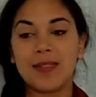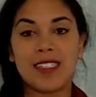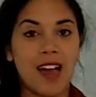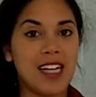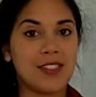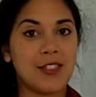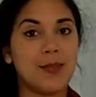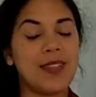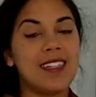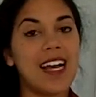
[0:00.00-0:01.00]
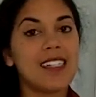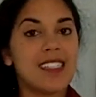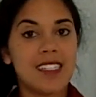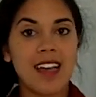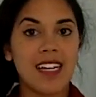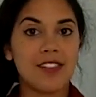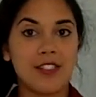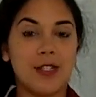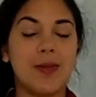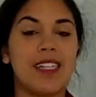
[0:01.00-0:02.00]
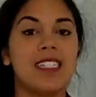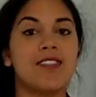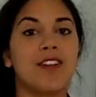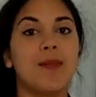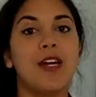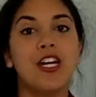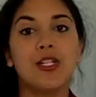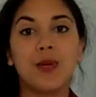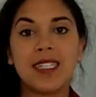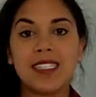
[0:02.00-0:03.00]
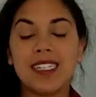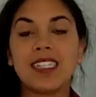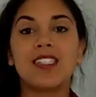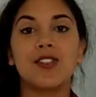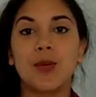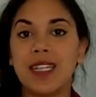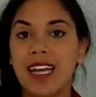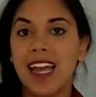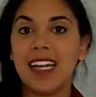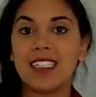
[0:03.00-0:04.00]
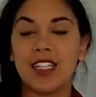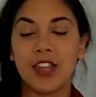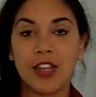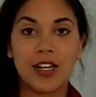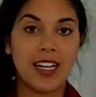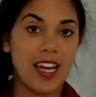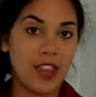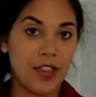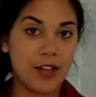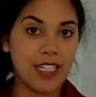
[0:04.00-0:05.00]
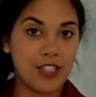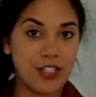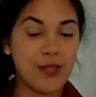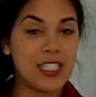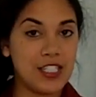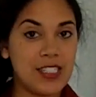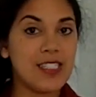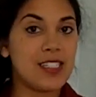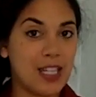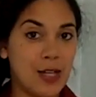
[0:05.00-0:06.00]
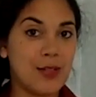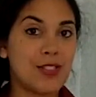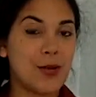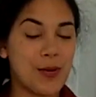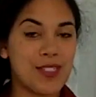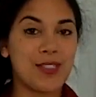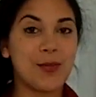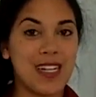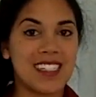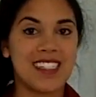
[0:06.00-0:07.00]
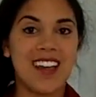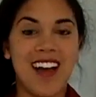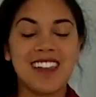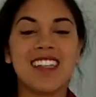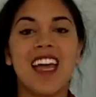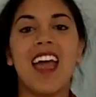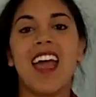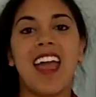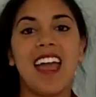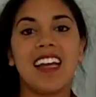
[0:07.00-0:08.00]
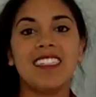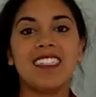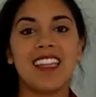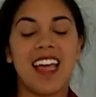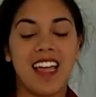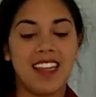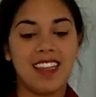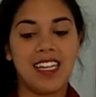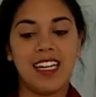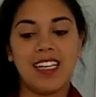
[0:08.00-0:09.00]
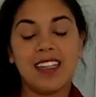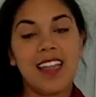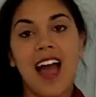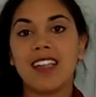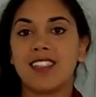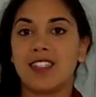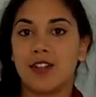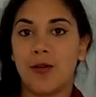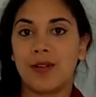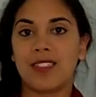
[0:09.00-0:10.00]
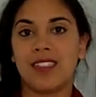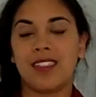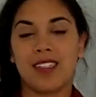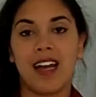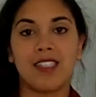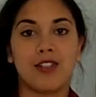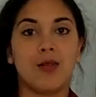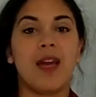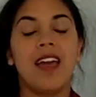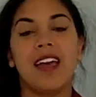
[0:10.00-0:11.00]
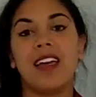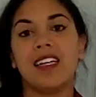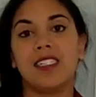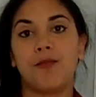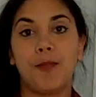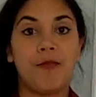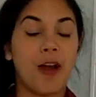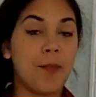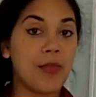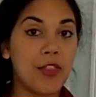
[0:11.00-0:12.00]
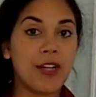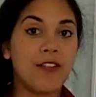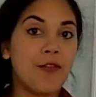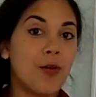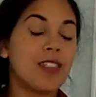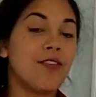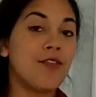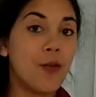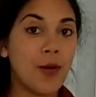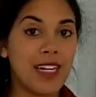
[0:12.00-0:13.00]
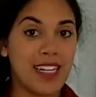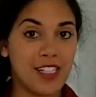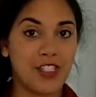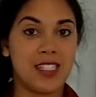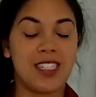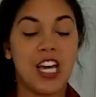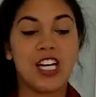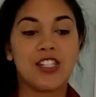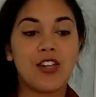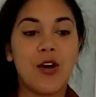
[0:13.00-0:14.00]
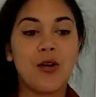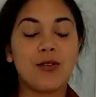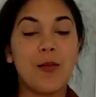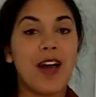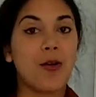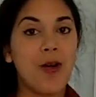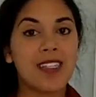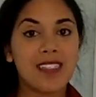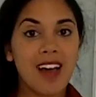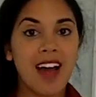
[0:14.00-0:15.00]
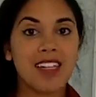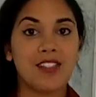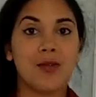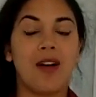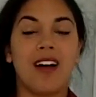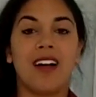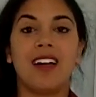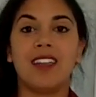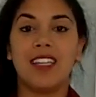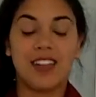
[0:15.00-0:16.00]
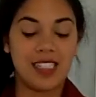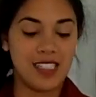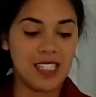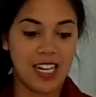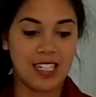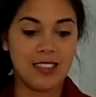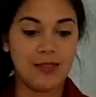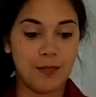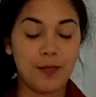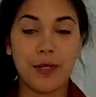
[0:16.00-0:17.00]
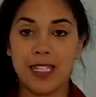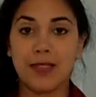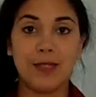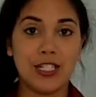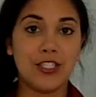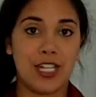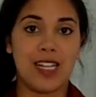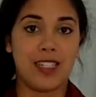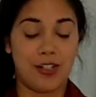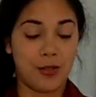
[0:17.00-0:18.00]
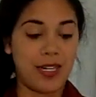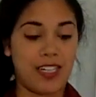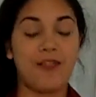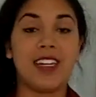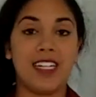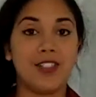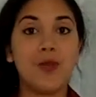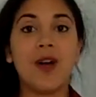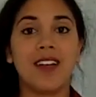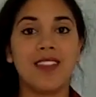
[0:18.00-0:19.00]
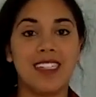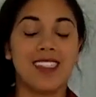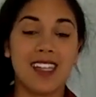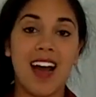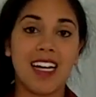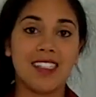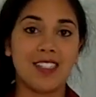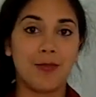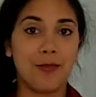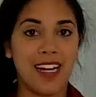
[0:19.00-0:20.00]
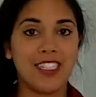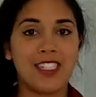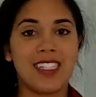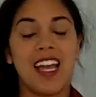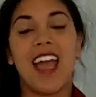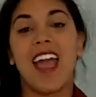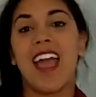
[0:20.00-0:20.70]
size group. The next size group is from 26, 28, 30, and 32 inches closed corset waist size. And then the last corset size group is from 34 to 40 inches. So no matter what size you are, there is a pretty good chance that you're going to fit into one of these size ranges